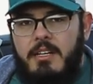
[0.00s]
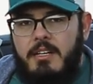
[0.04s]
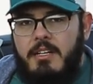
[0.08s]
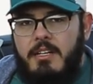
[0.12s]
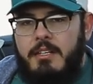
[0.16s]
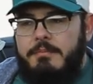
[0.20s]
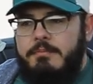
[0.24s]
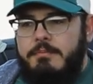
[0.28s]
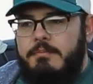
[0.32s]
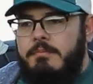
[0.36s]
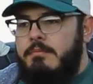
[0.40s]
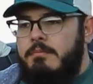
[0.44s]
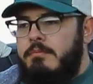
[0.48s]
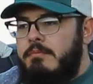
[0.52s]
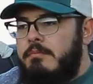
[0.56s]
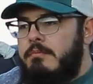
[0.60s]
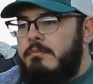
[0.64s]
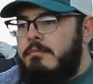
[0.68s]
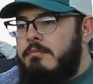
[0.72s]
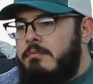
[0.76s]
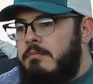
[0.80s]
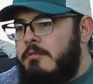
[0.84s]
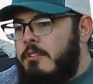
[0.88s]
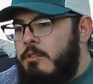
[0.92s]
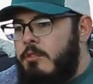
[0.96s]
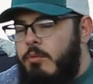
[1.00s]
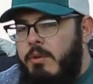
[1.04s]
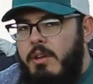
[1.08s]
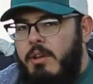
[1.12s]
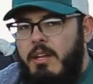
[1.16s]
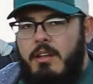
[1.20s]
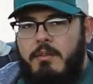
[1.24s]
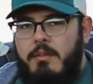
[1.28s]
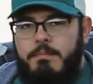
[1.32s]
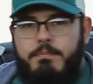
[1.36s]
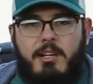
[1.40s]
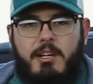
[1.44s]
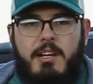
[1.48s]
Um,
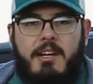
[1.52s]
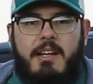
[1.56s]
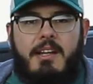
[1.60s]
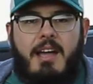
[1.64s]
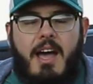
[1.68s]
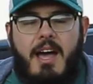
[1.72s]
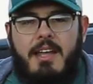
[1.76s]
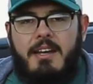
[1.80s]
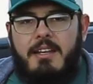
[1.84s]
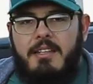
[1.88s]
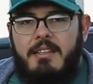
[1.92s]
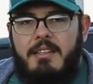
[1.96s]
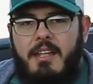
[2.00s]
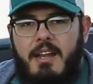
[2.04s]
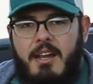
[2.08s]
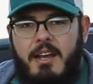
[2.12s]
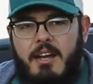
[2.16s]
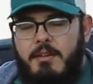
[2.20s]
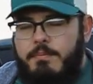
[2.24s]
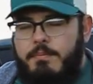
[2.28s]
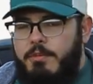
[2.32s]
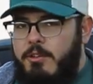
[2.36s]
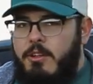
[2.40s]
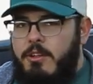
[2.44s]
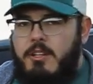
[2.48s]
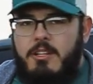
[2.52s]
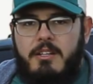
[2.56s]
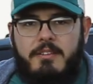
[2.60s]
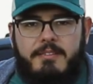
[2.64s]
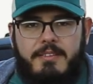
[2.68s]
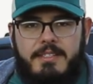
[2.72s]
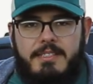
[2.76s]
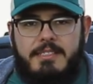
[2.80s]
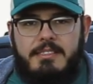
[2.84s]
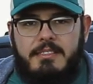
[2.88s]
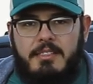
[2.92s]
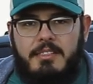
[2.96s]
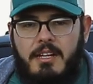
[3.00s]
we put a cot in there, put all of
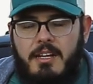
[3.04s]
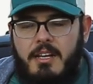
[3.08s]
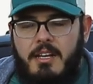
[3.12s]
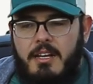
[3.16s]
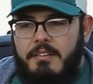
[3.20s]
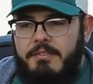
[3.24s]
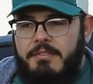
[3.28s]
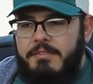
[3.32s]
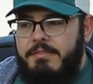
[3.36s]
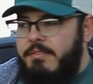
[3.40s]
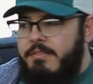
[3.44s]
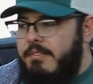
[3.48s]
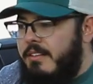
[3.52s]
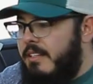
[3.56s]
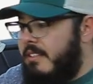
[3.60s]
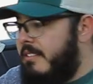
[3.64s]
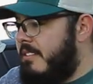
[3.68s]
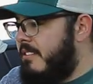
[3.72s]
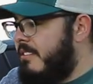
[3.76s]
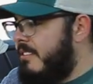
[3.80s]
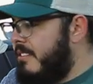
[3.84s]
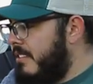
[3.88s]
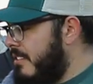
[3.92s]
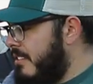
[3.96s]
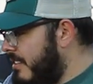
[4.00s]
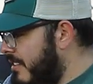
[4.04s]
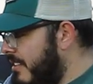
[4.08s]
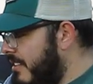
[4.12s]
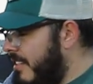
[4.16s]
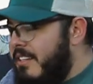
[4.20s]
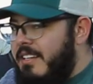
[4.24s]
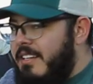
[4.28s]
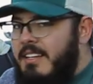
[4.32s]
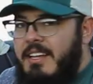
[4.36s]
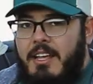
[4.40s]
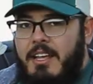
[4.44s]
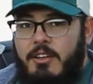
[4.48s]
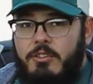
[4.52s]
our stuff. It's
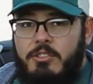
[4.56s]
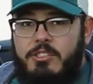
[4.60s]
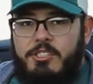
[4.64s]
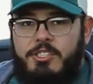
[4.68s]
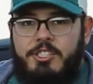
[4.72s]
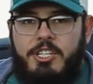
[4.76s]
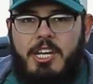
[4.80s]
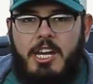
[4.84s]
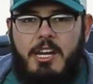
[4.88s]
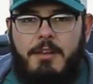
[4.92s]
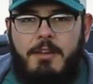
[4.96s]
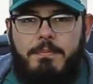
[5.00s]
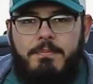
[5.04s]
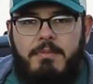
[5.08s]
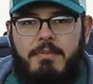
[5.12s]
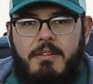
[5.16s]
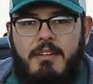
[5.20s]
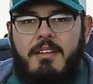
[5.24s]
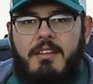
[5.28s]
it was cheap.